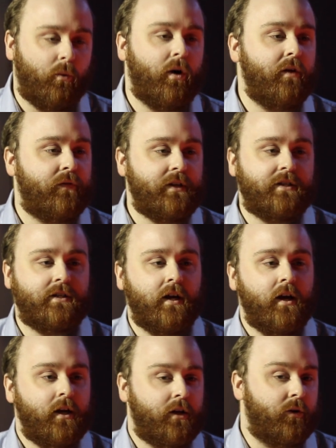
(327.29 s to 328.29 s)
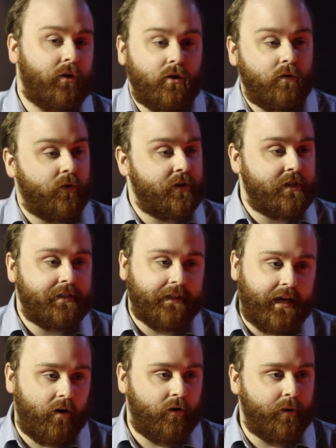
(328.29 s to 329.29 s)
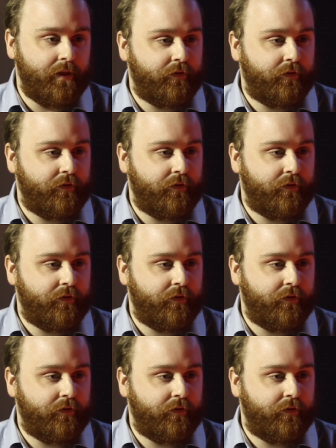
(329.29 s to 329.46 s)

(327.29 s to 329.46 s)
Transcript: What if it's you versus Ligero in